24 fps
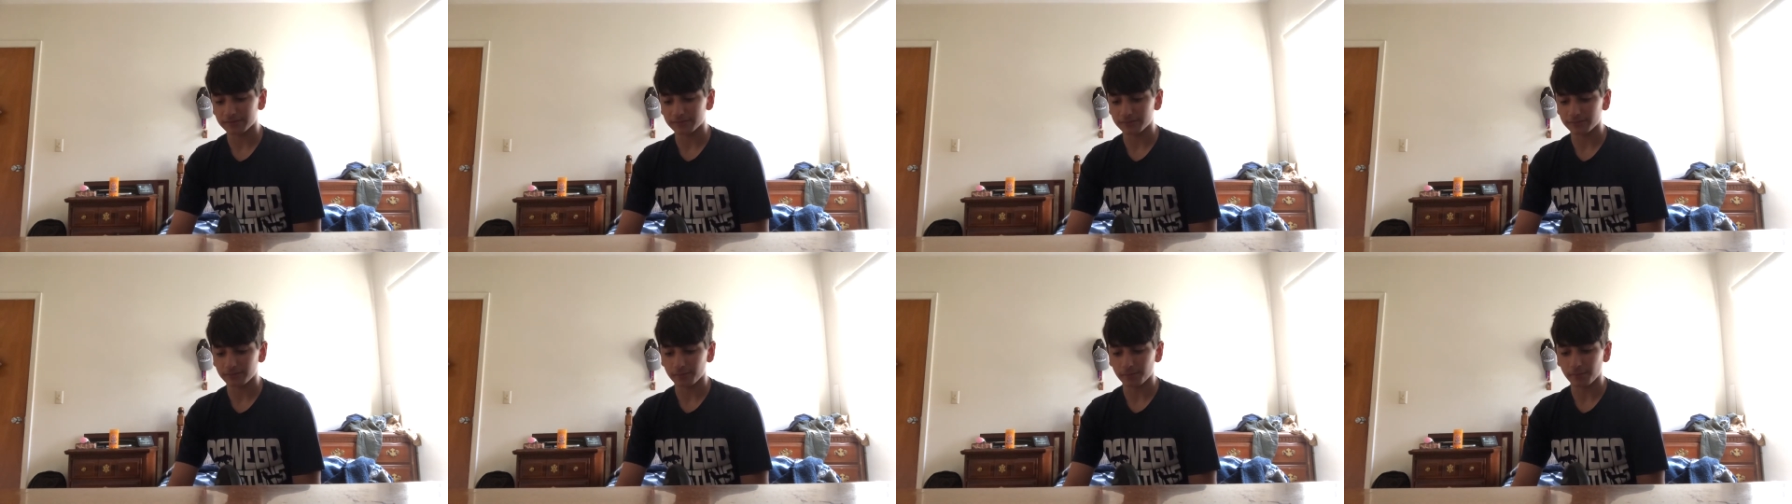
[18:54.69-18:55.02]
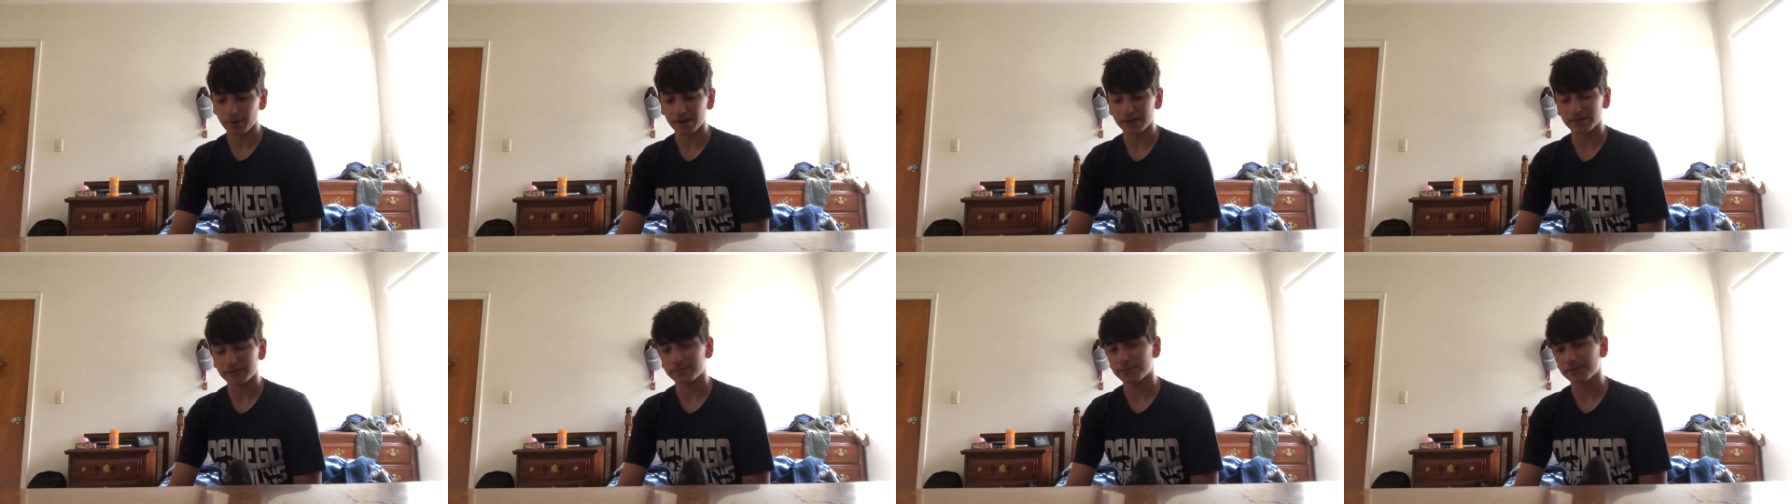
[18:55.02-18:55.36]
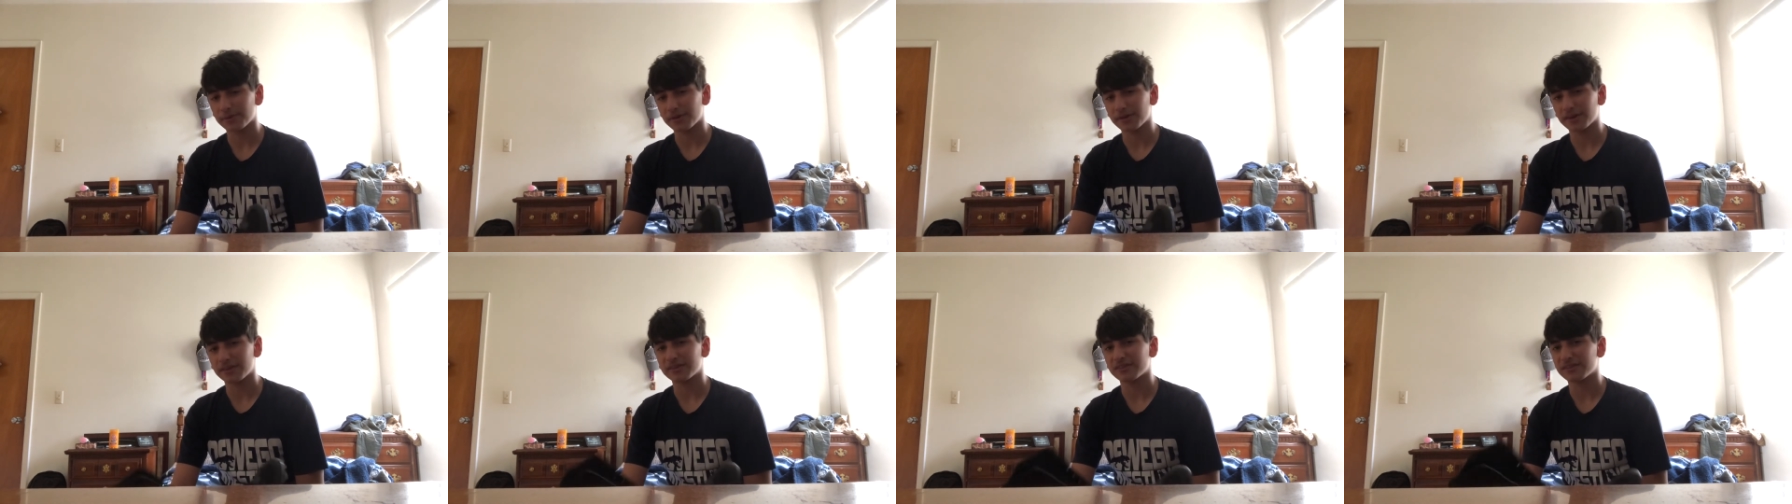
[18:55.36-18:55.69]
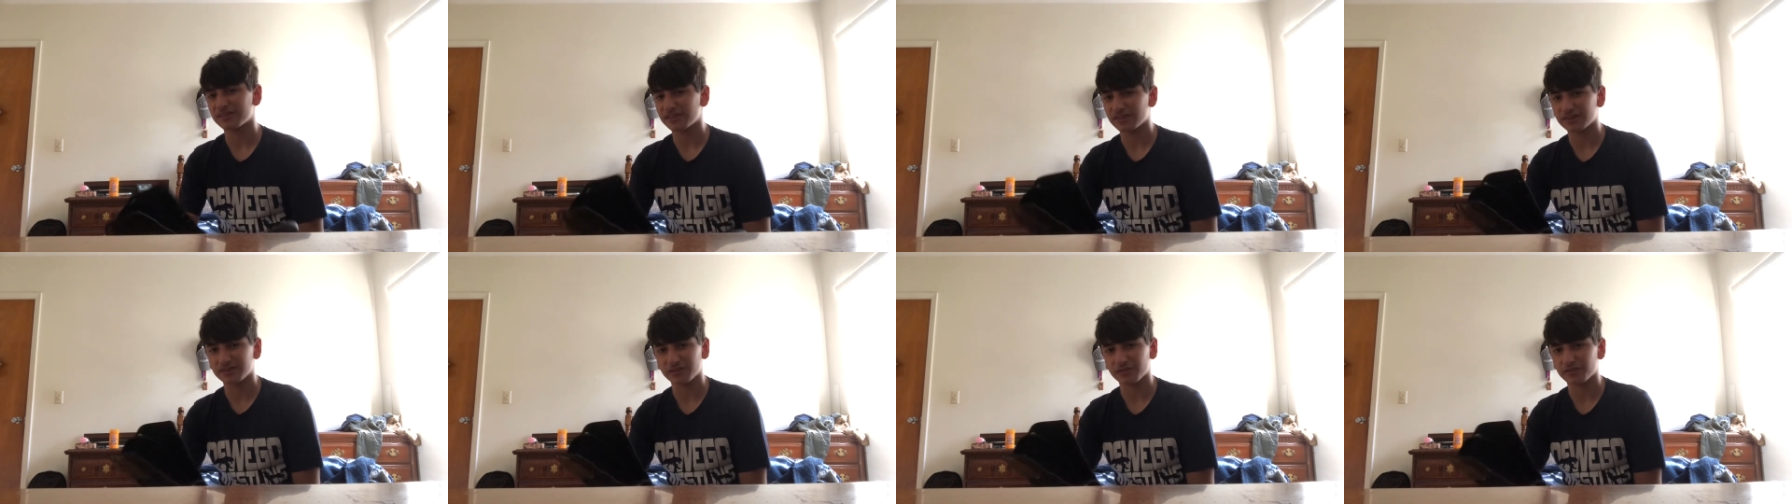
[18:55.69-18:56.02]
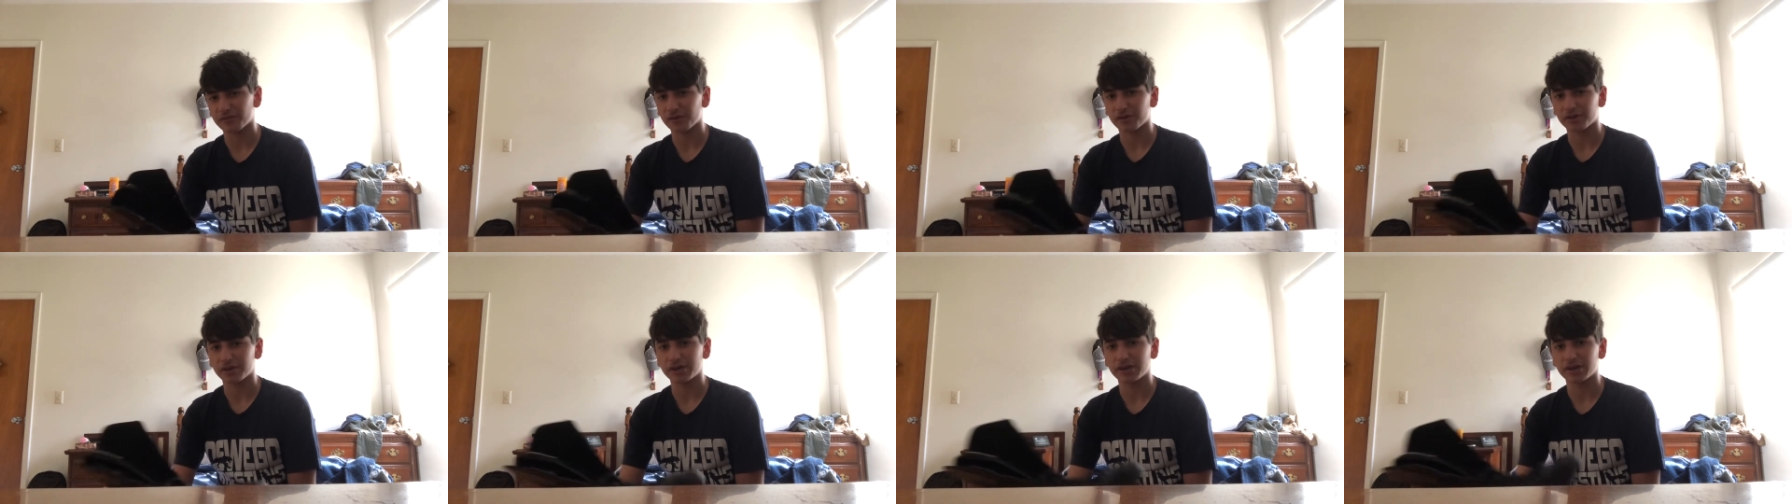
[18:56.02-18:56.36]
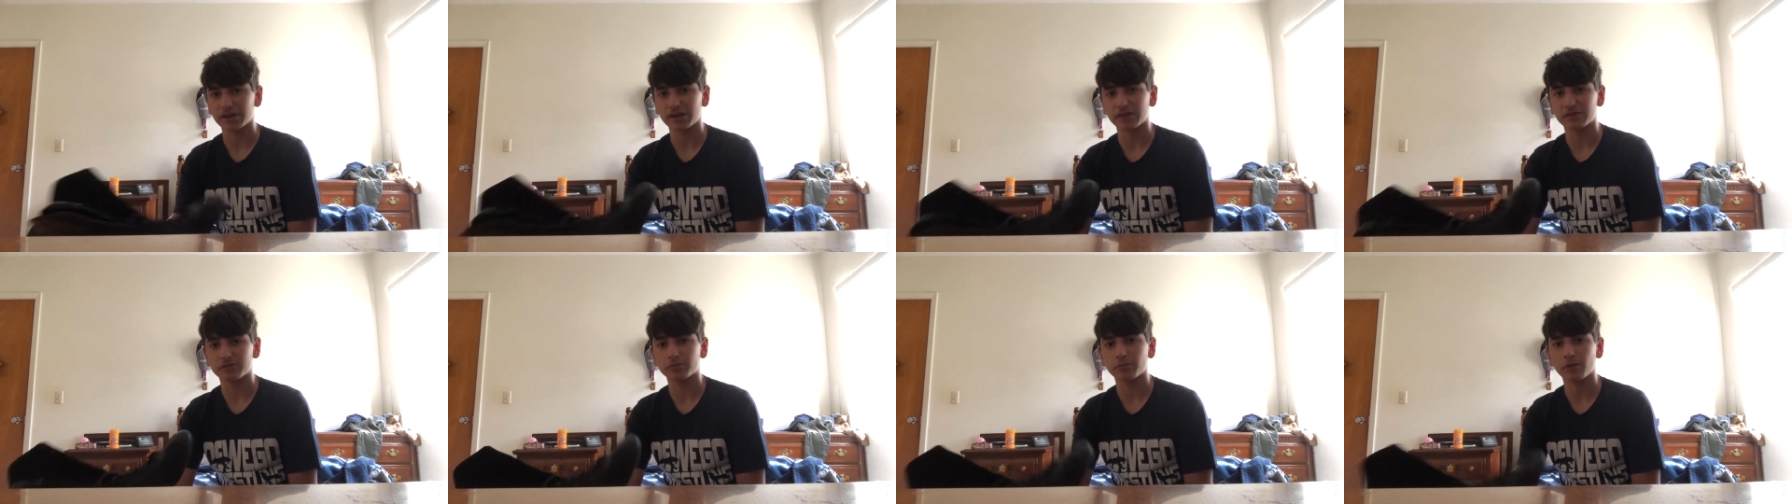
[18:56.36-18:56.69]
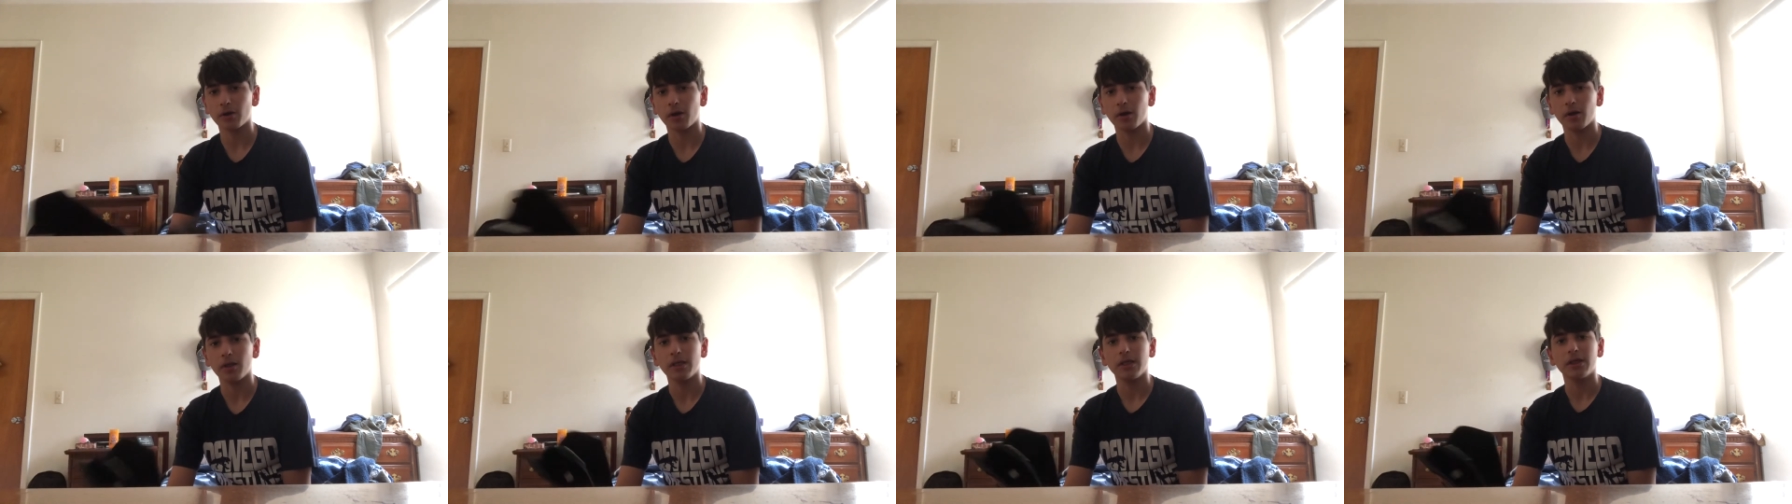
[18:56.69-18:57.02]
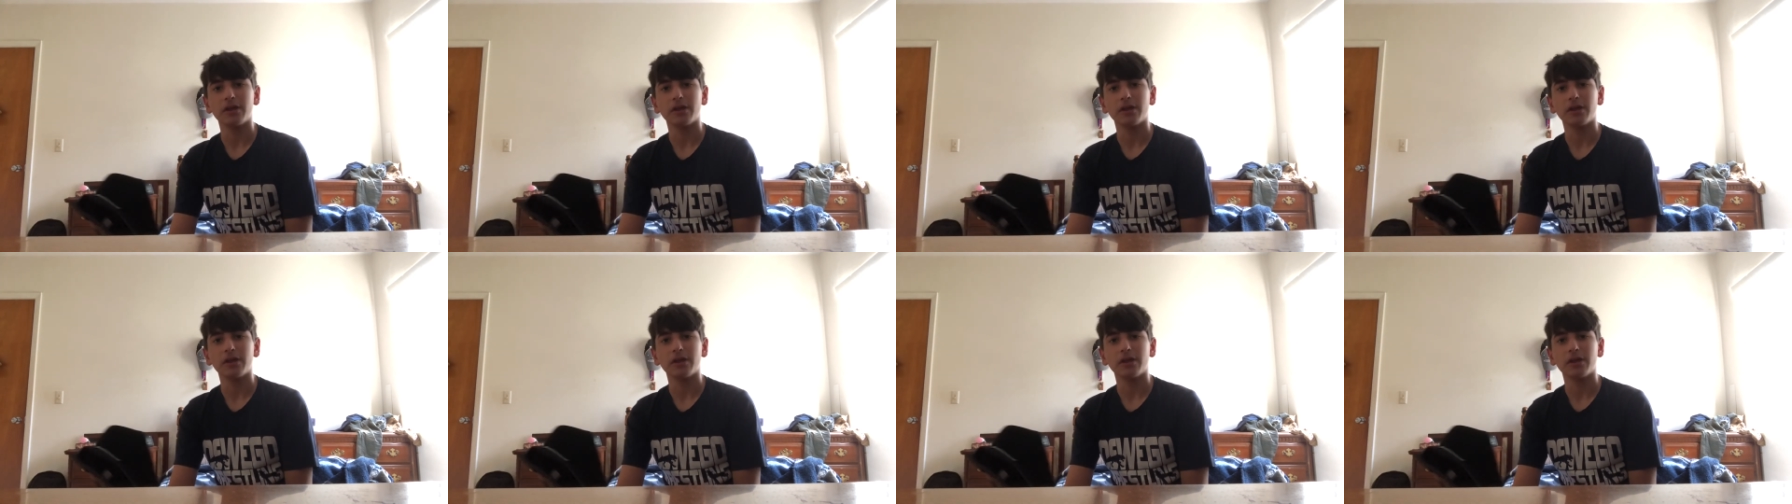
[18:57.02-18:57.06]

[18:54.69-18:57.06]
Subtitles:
from my experience, these are very good as well.